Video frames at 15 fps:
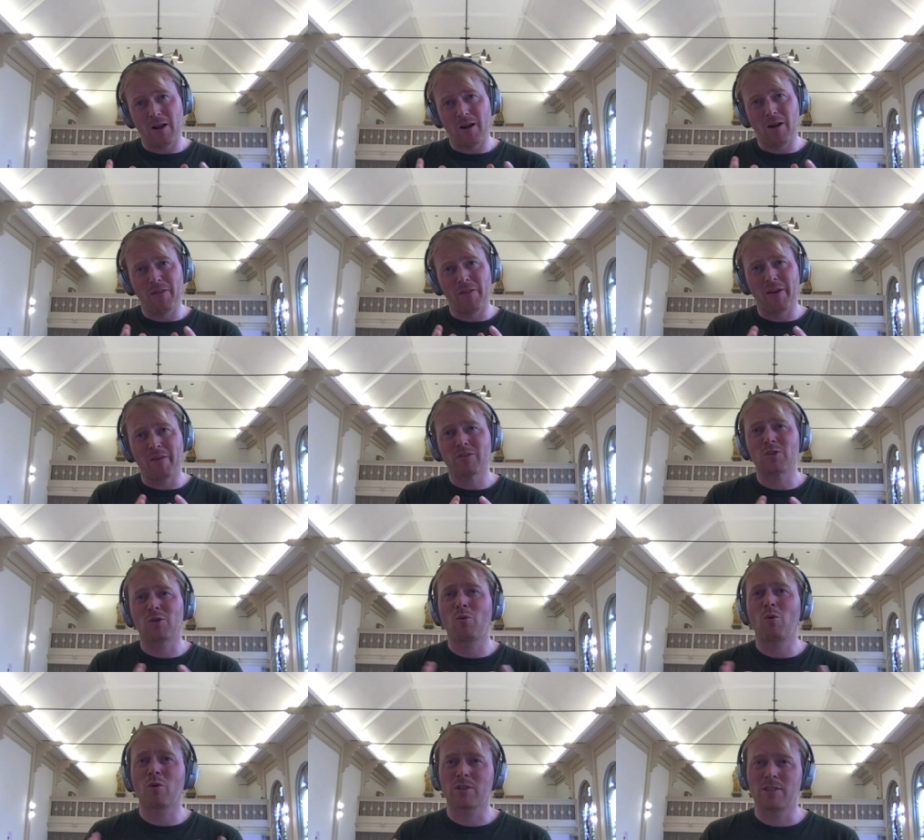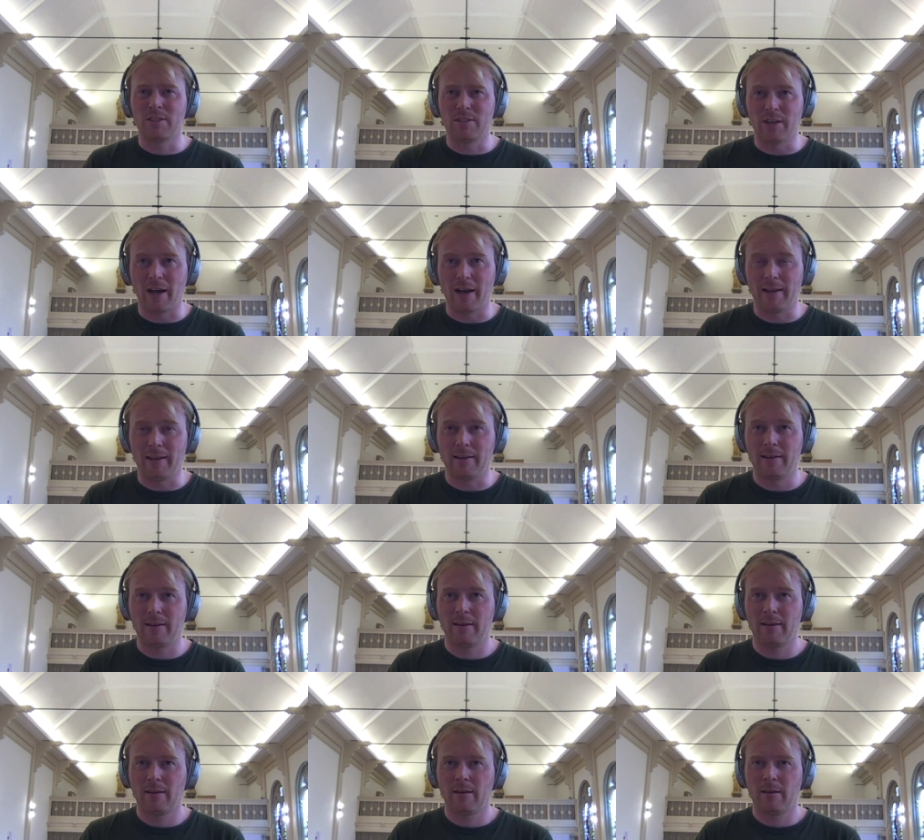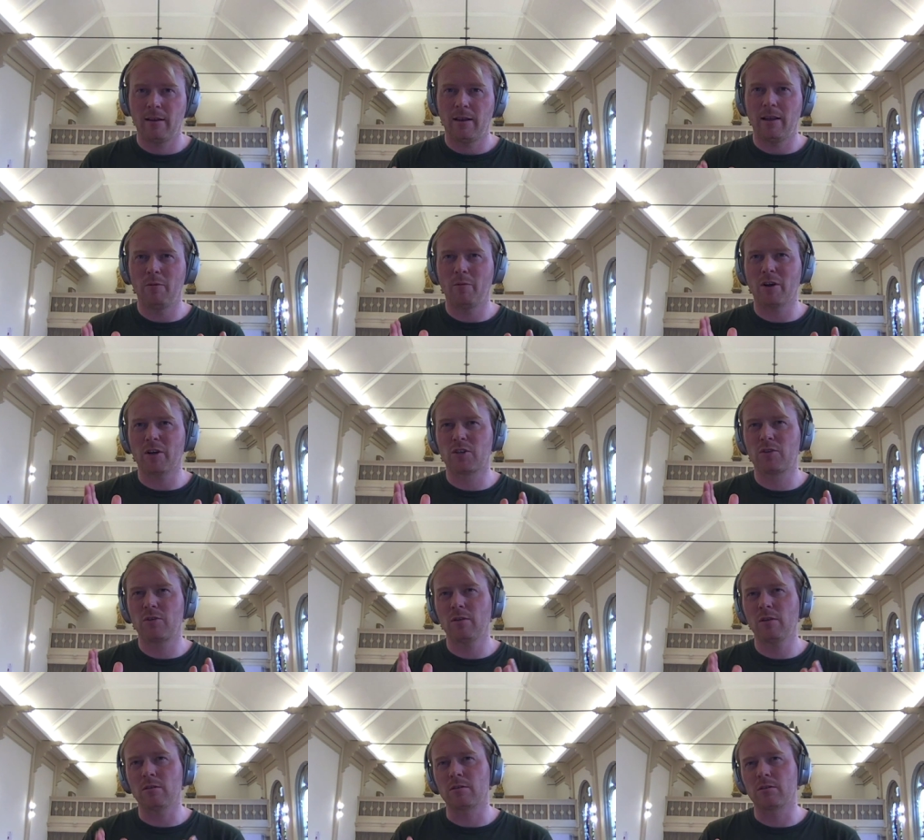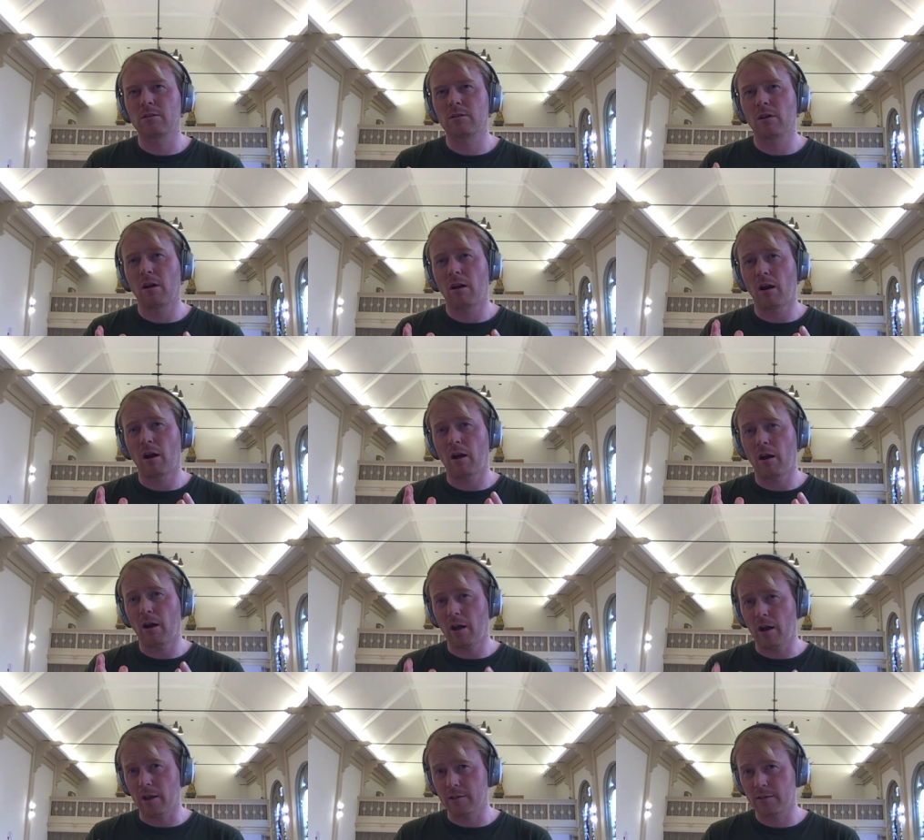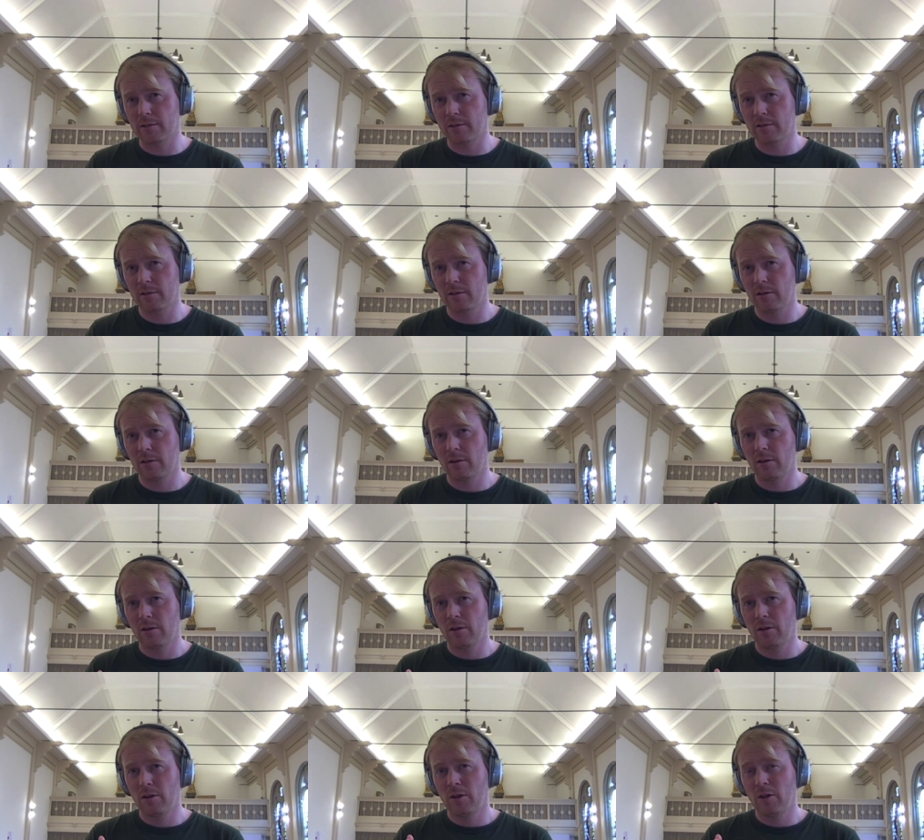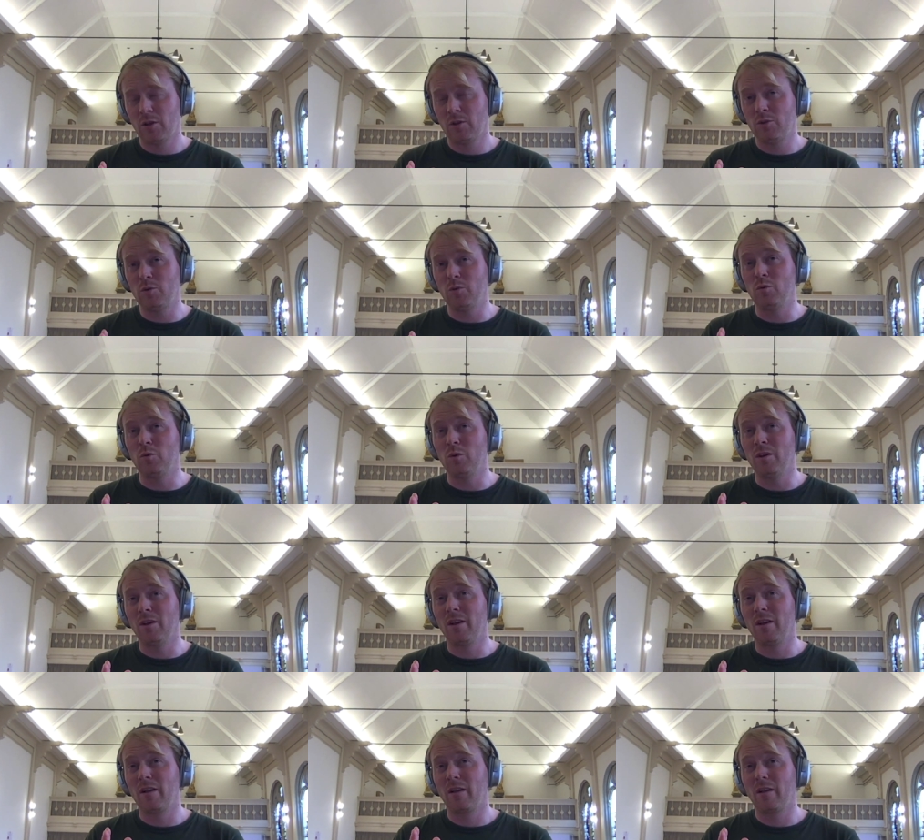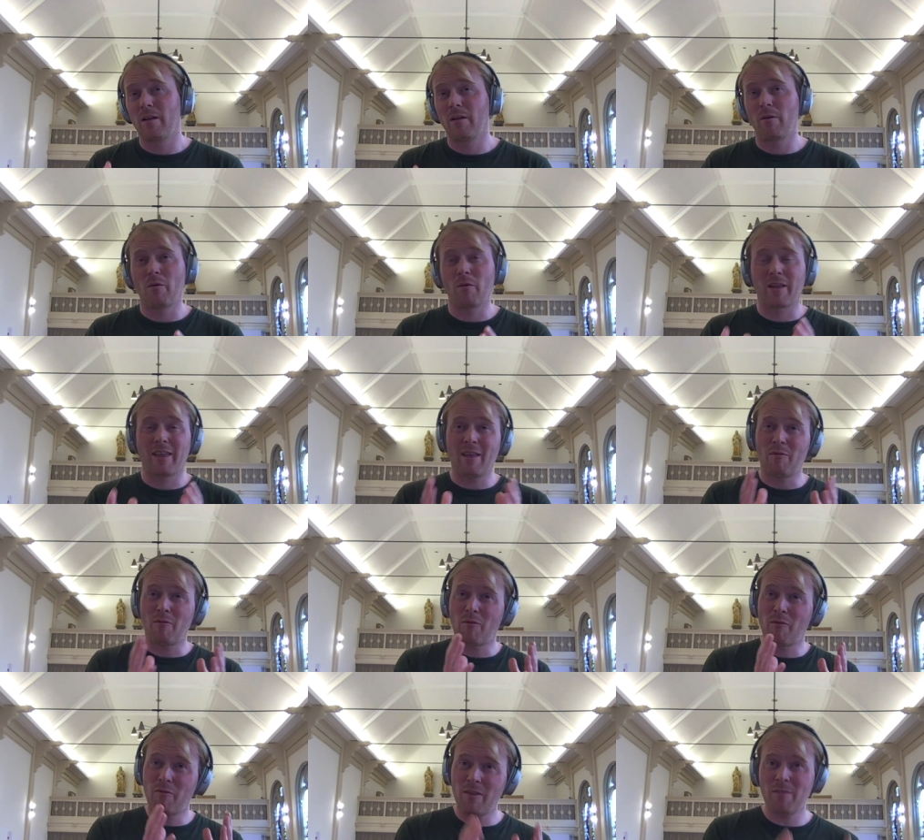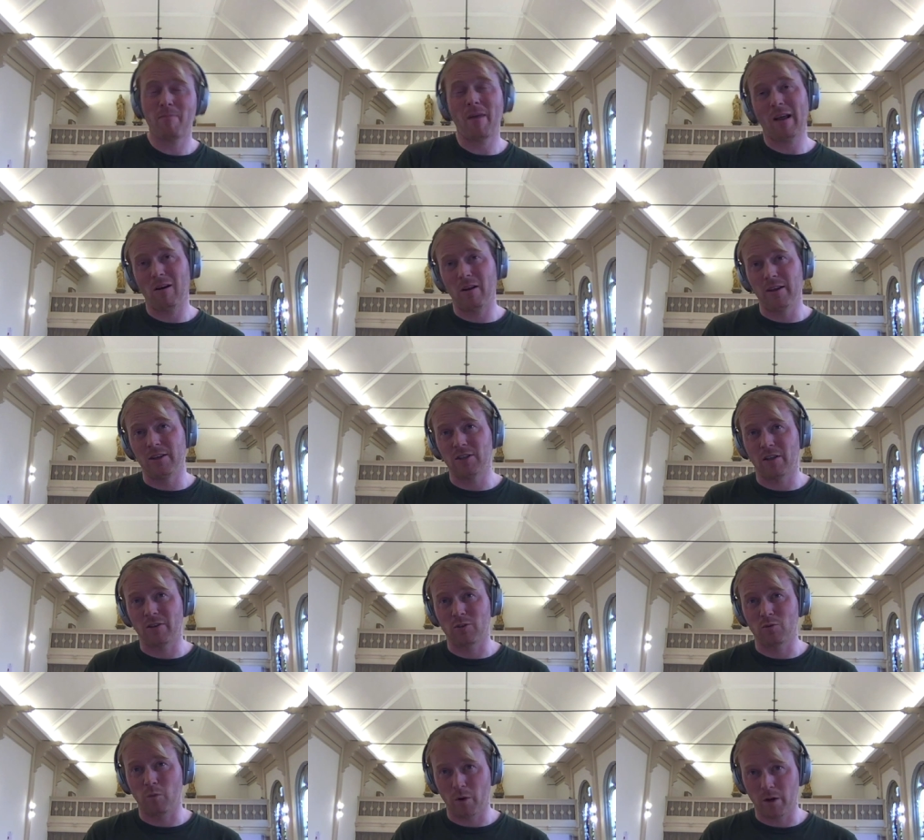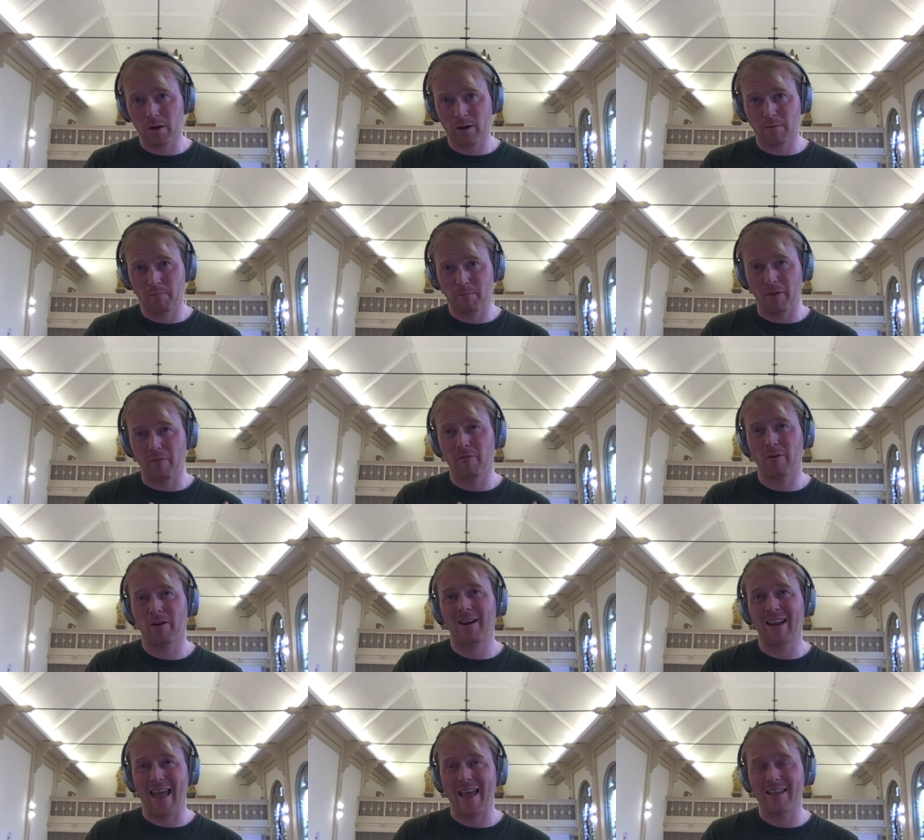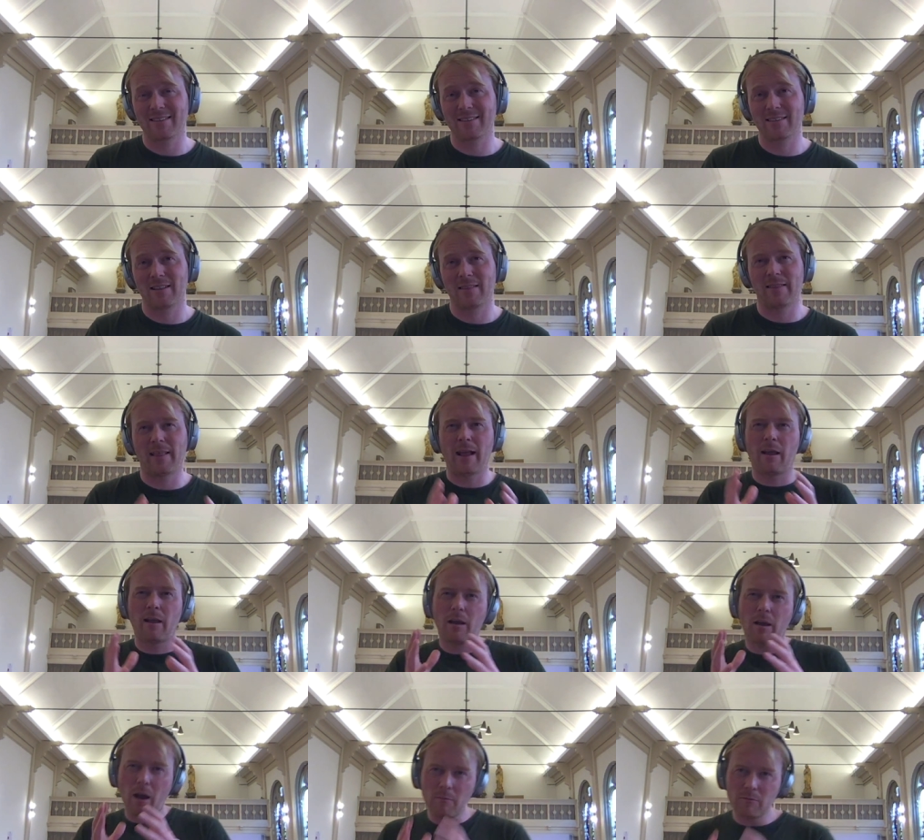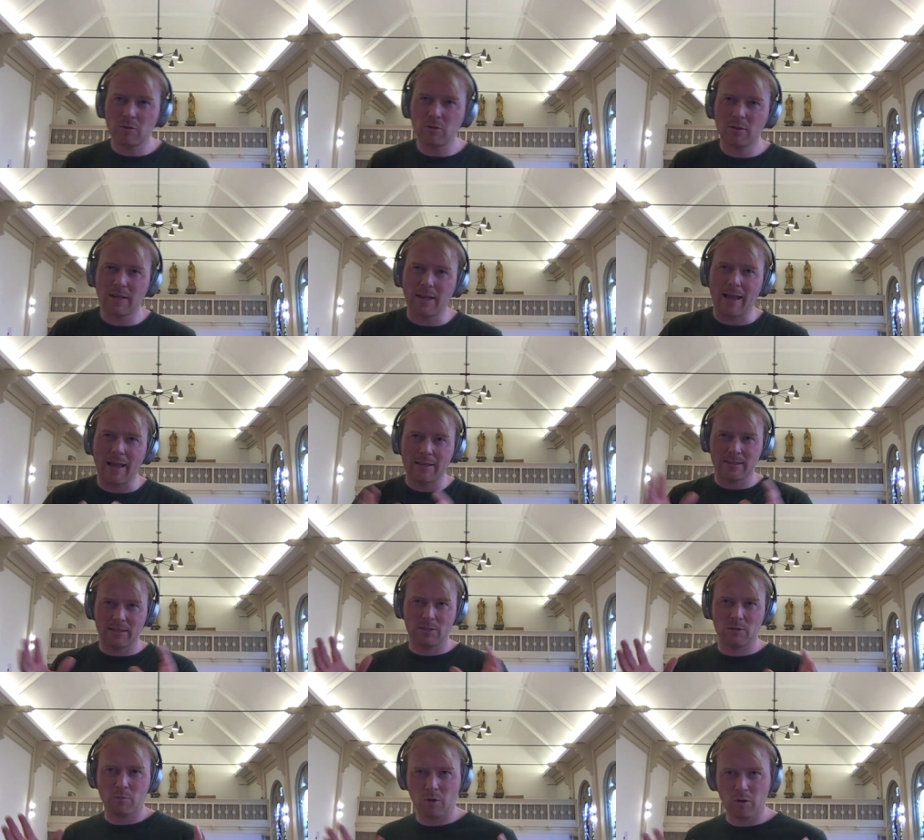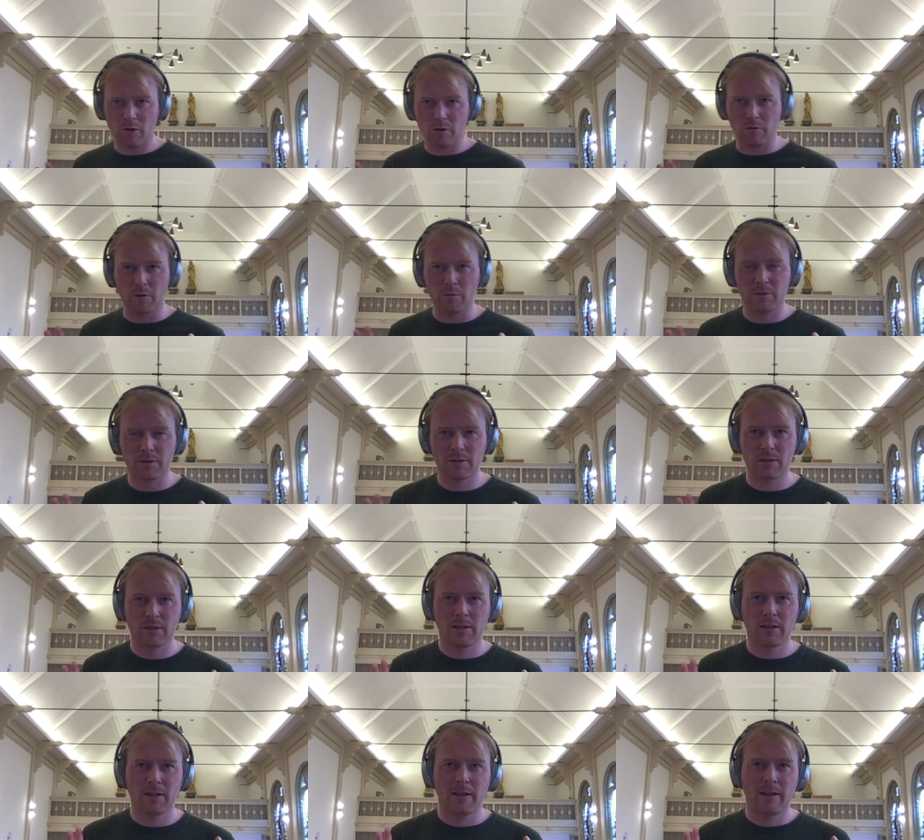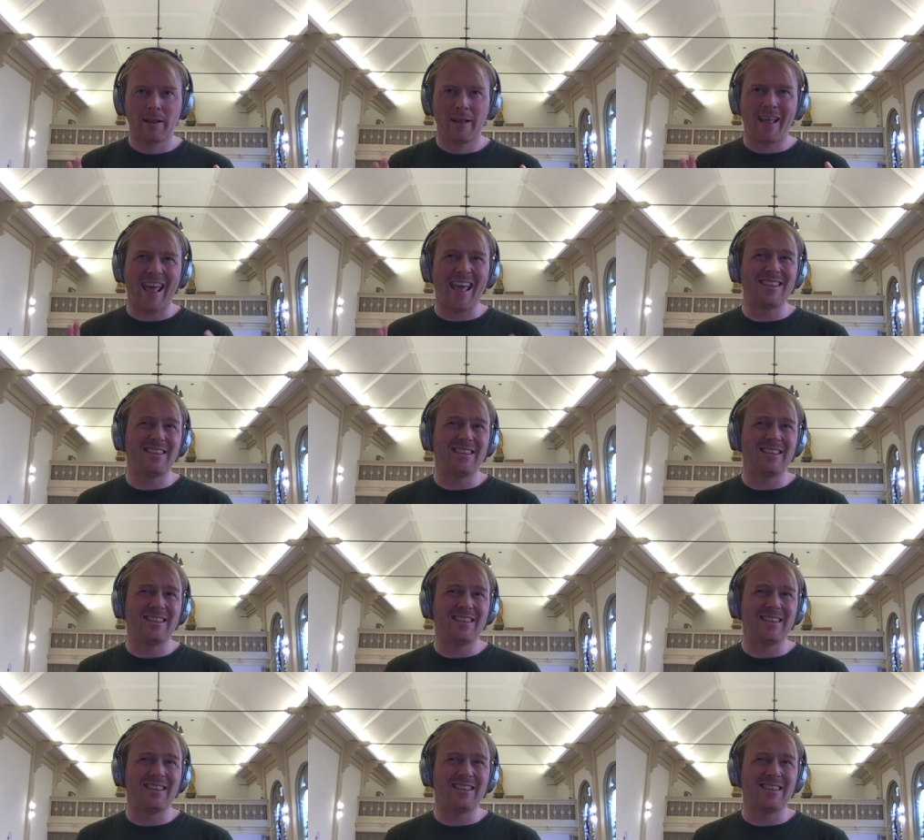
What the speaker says: there is a course design in where students are asked to give feedback on each other's work before class, then come to class in smaller groups and